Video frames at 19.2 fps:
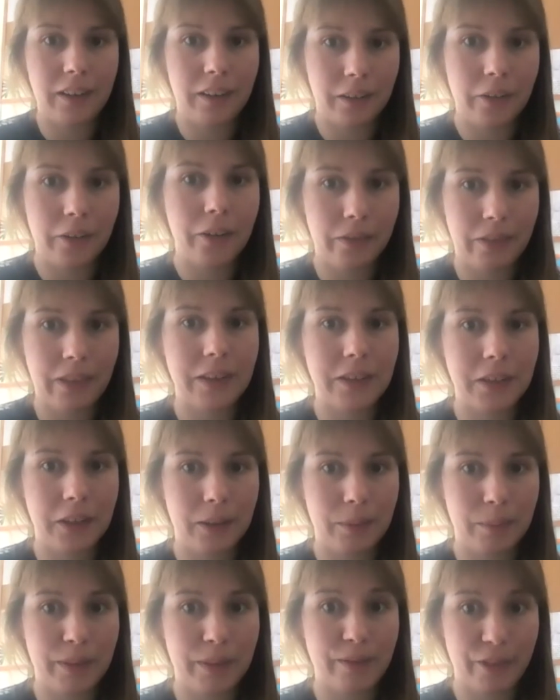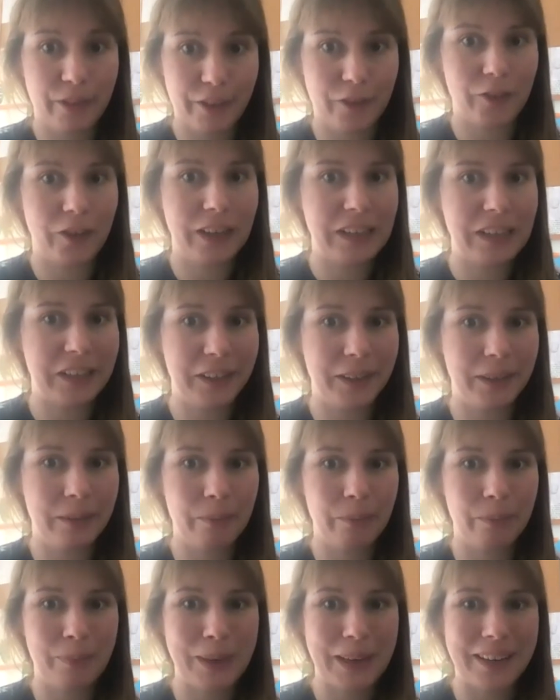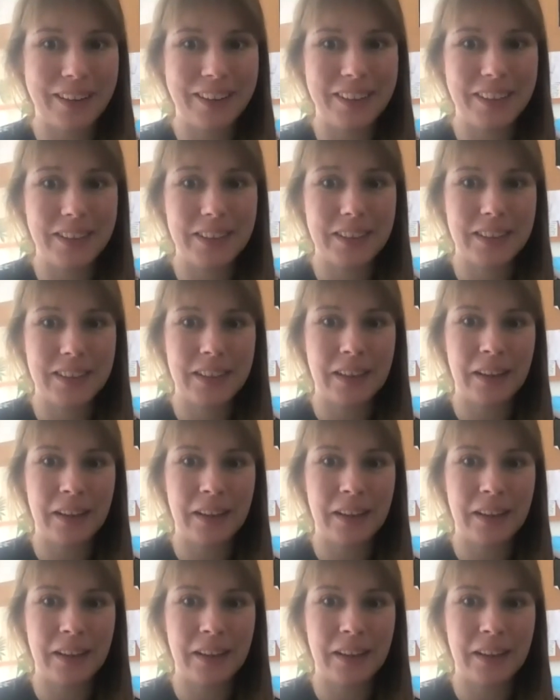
a lot of the time is frustration, because